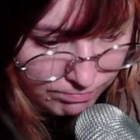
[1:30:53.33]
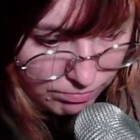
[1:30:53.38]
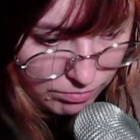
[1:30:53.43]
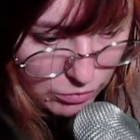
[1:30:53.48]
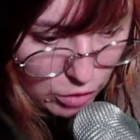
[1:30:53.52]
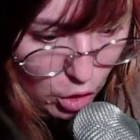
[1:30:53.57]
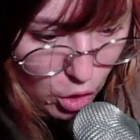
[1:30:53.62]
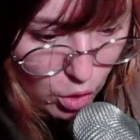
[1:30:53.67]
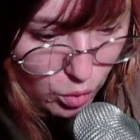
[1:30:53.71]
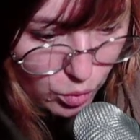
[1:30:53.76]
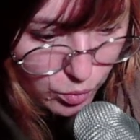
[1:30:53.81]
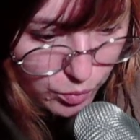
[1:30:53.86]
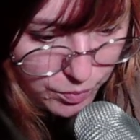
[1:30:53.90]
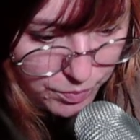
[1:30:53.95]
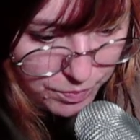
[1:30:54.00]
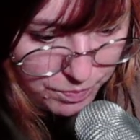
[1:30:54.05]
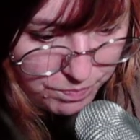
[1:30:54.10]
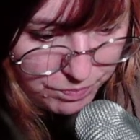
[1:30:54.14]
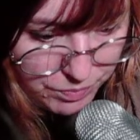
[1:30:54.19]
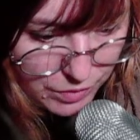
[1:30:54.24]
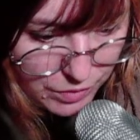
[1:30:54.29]
Oh,
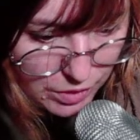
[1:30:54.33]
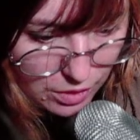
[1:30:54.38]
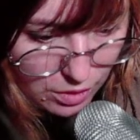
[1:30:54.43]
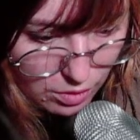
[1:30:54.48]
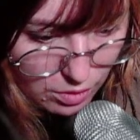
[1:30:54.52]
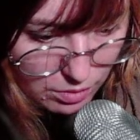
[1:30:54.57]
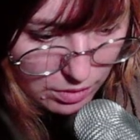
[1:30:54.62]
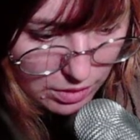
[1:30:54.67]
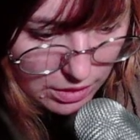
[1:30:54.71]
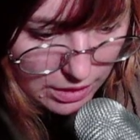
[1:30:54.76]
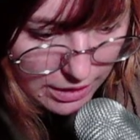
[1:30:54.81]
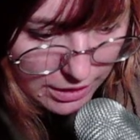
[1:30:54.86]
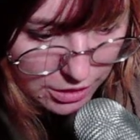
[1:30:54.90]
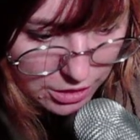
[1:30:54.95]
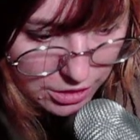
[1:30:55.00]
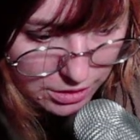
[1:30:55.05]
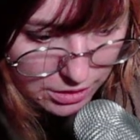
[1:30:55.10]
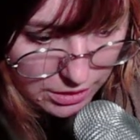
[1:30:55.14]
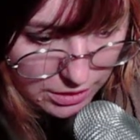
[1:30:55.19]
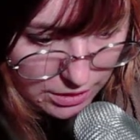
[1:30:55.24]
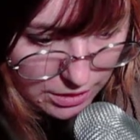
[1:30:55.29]
you know what?
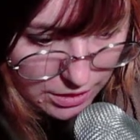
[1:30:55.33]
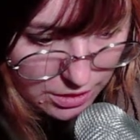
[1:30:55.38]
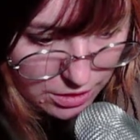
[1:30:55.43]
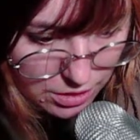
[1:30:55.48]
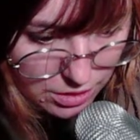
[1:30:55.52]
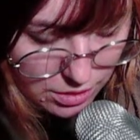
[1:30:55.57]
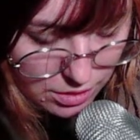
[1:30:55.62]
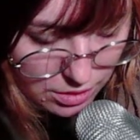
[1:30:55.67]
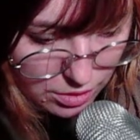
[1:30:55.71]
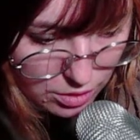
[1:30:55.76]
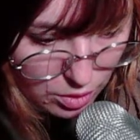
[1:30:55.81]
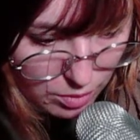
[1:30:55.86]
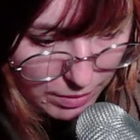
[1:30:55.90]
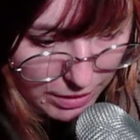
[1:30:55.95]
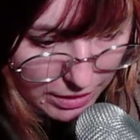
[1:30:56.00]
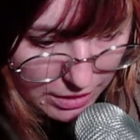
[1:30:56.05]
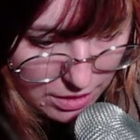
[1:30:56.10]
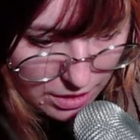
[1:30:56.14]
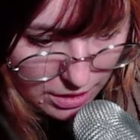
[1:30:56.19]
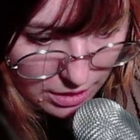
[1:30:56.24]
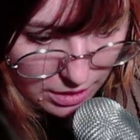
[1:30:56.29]
Actually, let's go
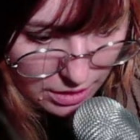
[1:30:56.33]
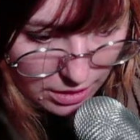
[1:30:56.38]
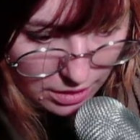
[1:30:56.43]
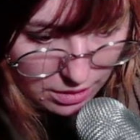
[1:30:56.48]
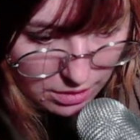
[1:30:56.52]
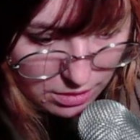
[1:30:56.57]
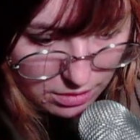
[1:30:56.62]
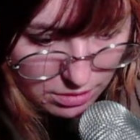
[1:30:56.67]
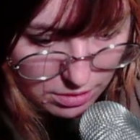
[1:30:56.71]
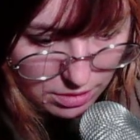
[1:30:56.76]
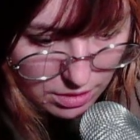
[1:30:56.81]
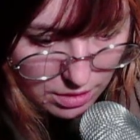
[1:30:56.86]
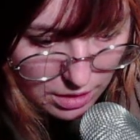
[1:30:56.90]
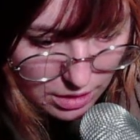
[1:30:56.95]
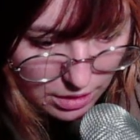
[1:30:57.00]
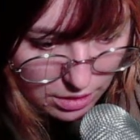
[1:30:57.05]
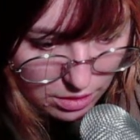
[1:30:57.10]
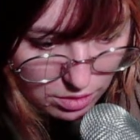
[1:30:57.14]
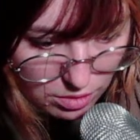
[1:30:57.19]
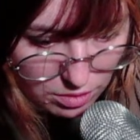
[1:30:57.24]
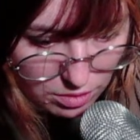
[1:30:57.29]
back to here. I can do